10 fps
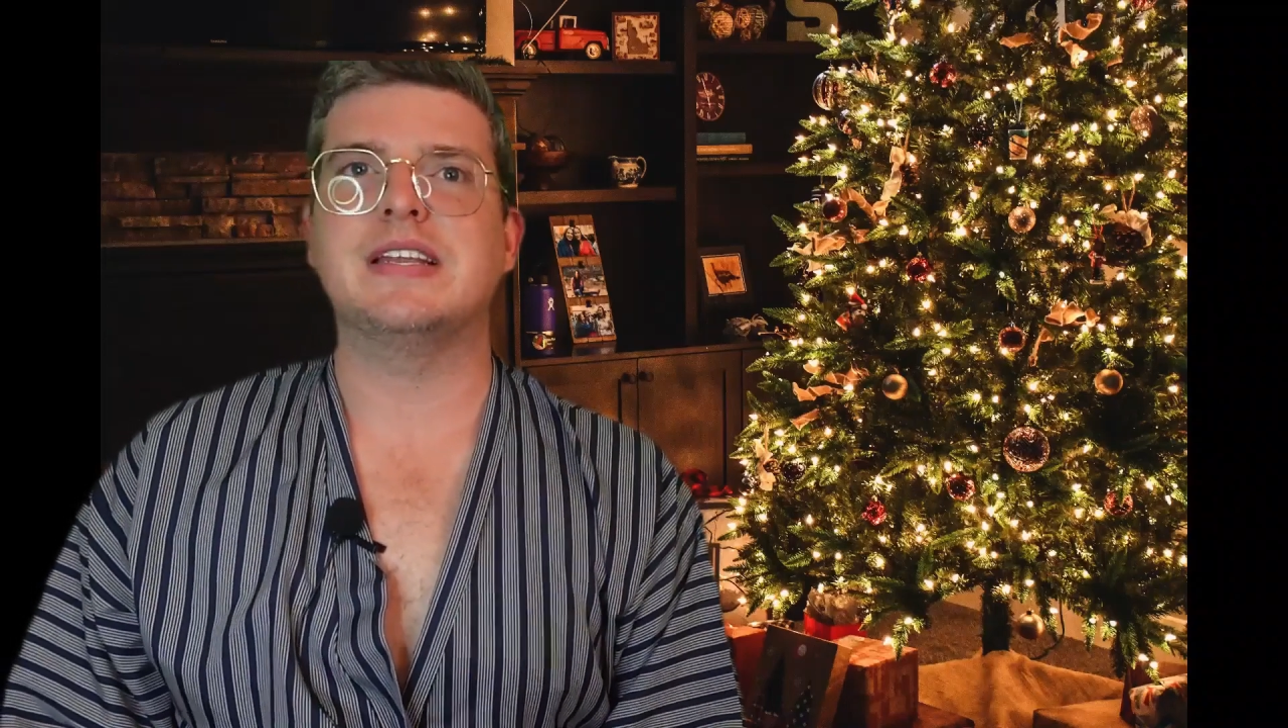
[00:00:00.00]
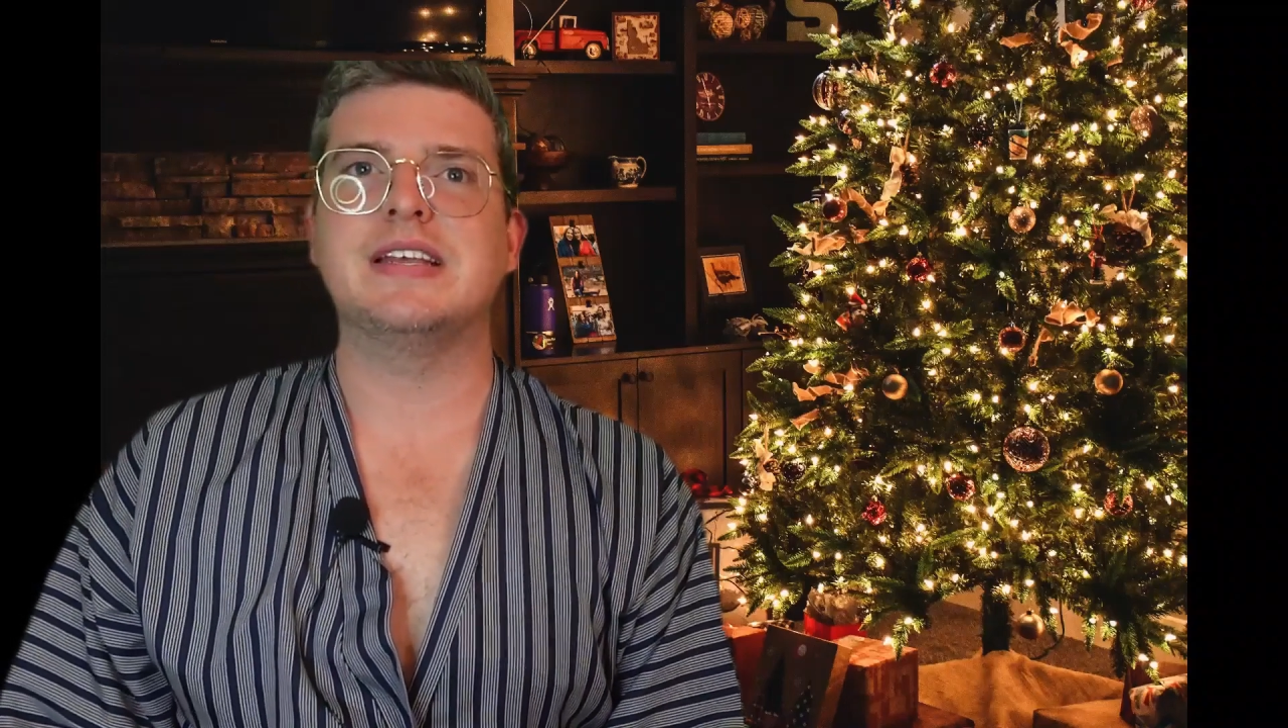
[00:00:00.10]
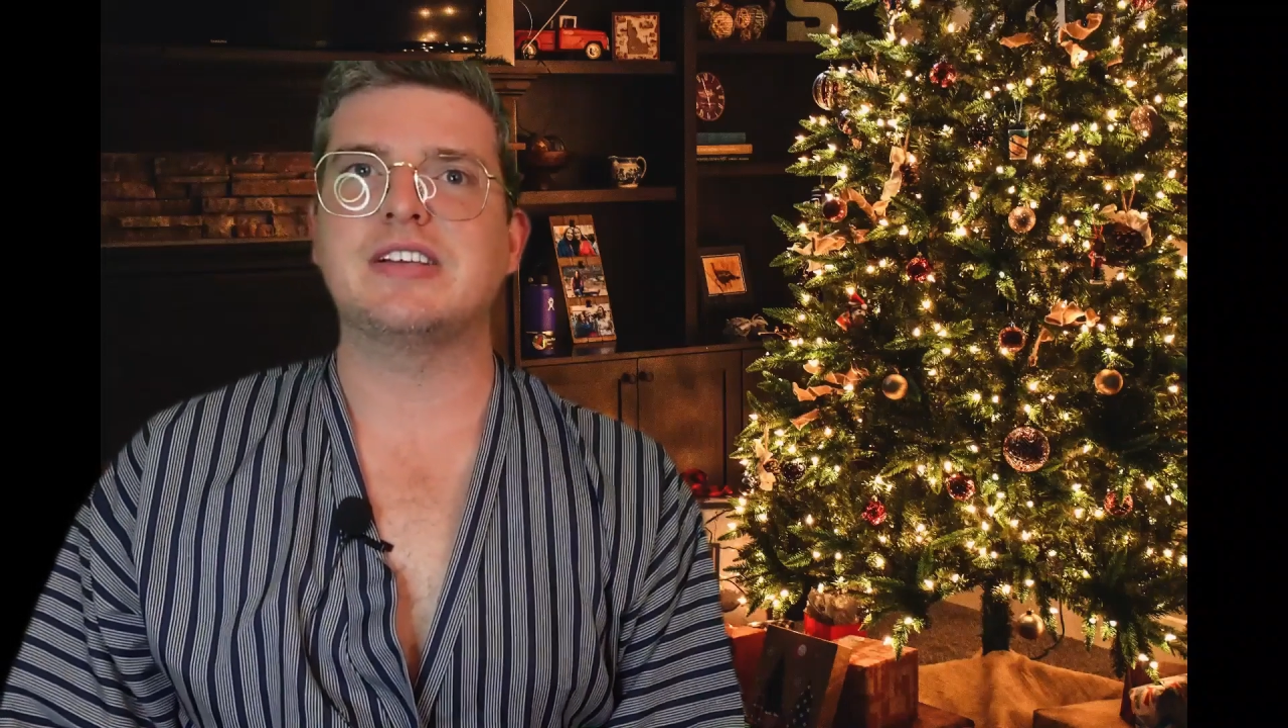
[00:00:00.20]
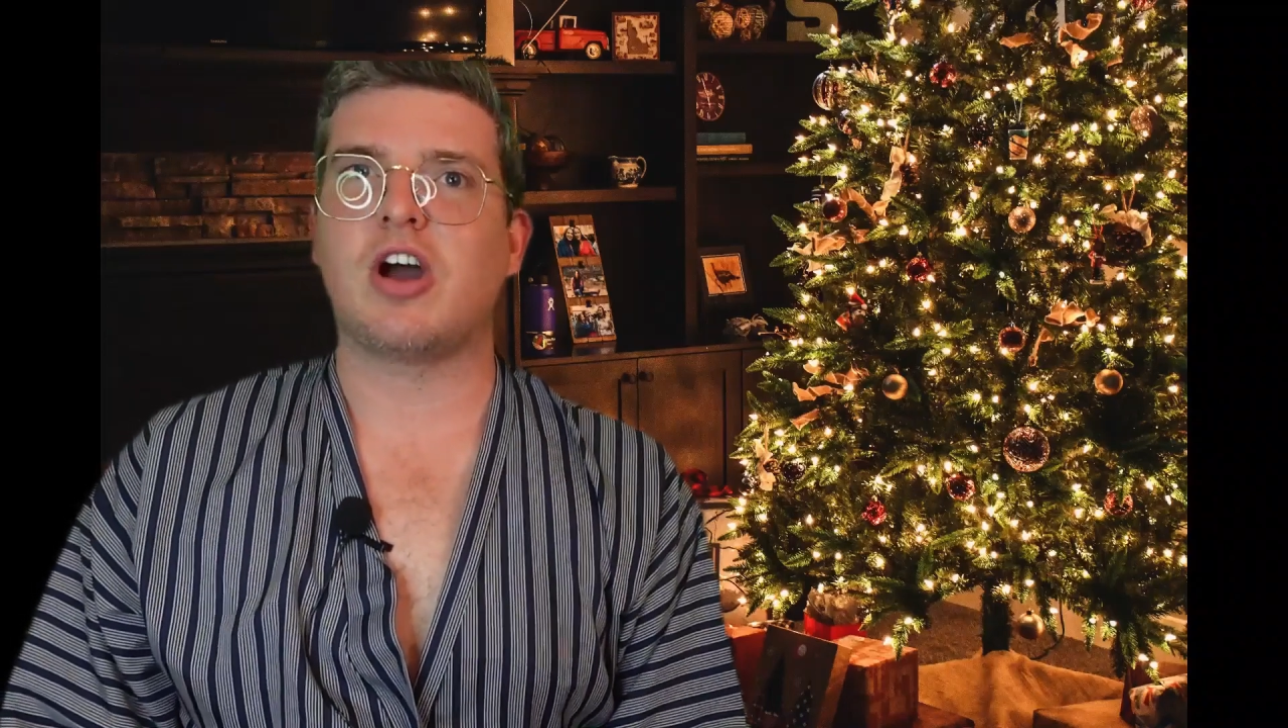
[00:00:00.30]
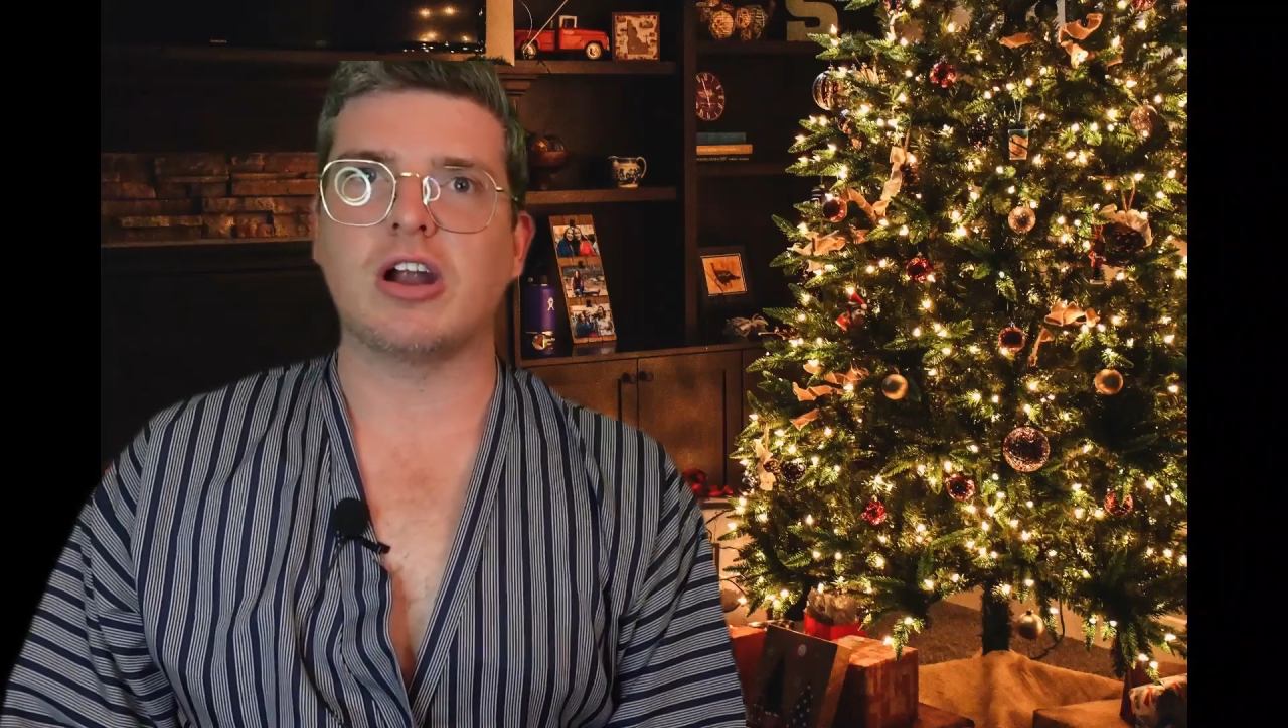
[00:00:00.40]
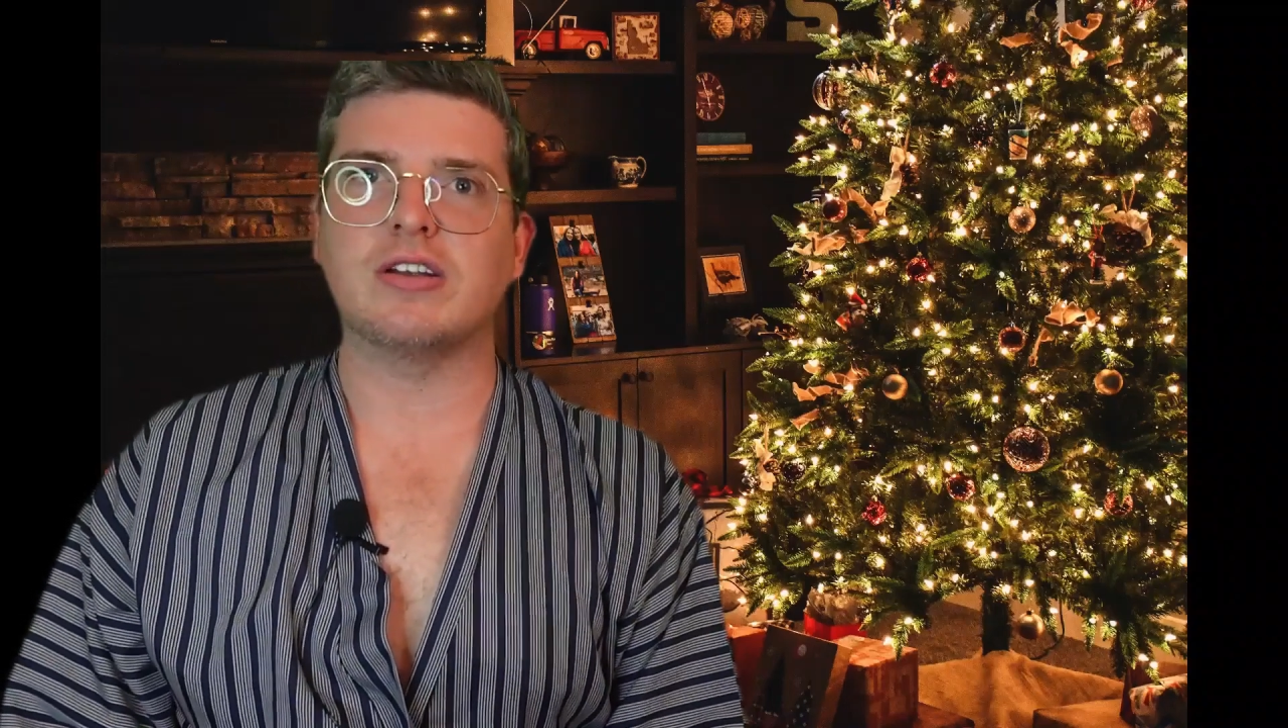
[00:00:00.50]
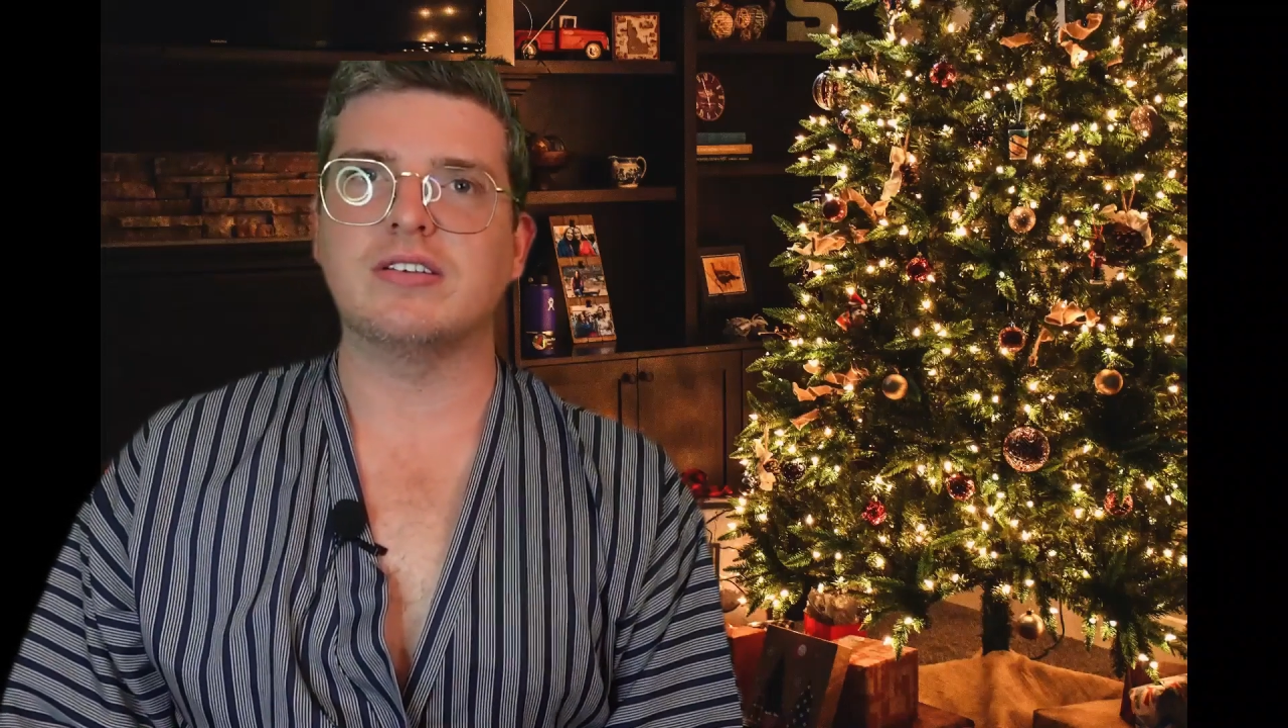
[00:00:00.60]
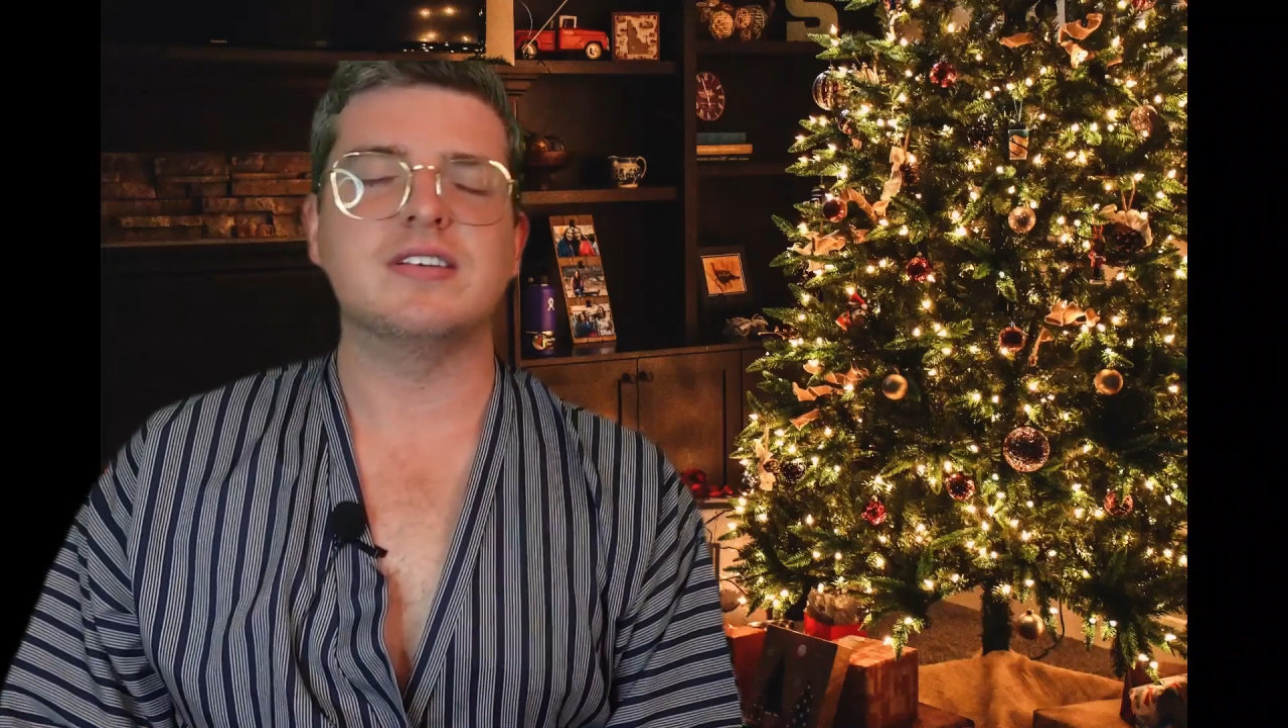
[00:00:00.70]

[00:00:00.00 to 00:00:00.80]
his heart.